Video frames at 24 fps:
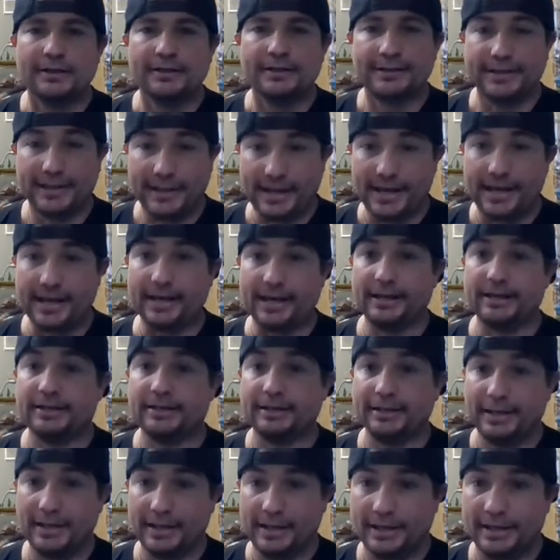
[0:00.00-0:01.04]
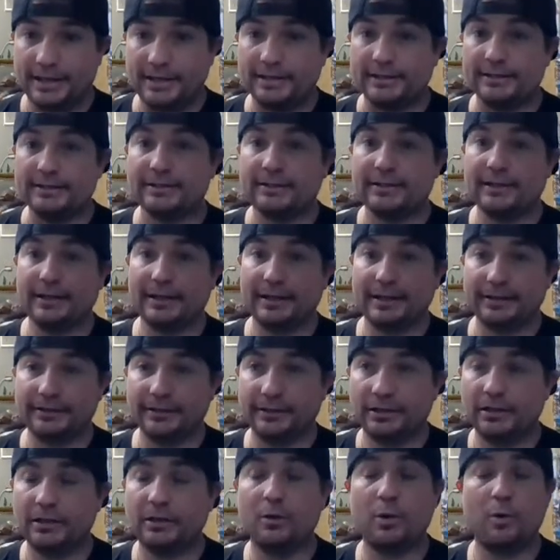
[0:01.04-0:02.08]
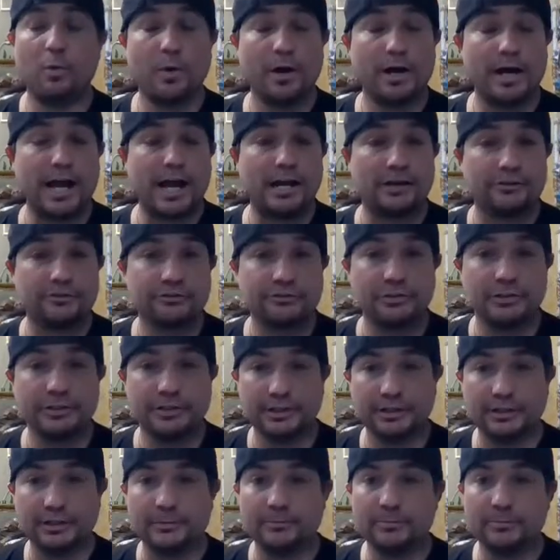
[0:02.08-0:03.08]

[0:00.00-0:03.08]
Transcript: Yeah, yeah, yeah. Well, actually,